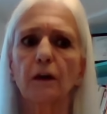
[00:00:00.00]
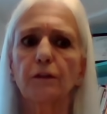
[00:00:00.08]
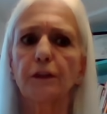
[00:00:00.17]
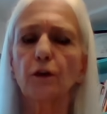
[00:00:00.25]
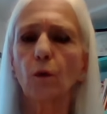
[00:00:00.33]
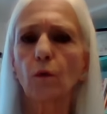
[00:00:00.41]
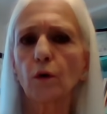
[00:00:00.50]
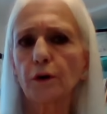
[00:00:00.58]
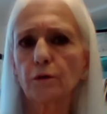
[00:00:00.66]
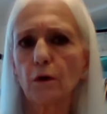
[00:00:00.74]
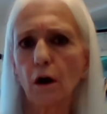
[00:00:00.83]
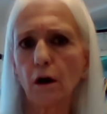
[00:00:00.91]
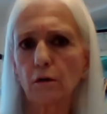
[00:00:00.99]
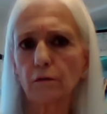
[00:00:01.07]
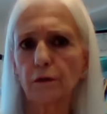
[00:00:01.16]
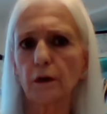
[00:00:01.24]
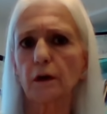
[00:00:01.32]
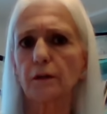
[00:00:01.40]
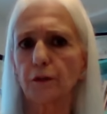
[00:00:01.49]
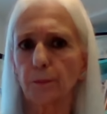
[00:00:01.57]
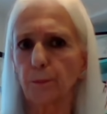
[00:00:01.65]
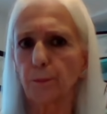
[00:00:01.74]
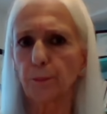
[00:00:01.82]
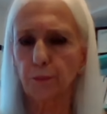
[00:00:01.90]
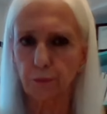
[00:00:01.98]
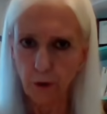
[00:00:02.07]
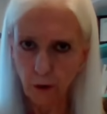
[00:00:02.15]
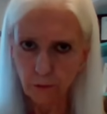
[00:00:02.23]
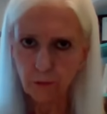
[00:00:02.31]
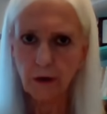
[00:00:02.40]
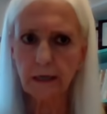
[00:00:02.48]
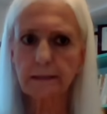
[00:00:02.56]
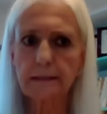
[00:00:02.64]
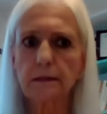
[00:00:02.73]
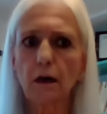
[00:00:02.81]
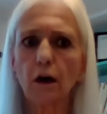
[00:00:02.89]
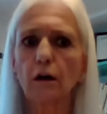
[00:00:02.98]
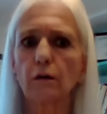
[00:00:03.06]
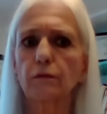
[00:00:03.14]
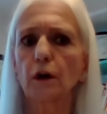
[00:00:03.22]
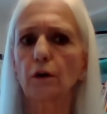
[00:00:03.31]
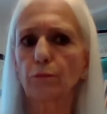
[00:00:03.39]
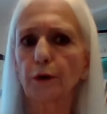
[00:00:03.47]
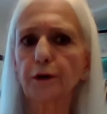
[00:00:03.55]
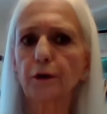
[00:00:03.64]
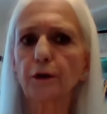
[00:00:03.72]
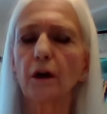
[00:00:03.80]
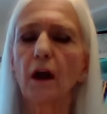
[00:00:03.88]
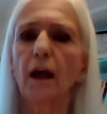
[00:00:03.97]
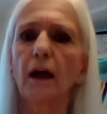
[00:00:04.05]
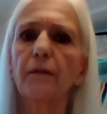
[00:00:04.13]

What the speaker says: the order of the progress of rigor,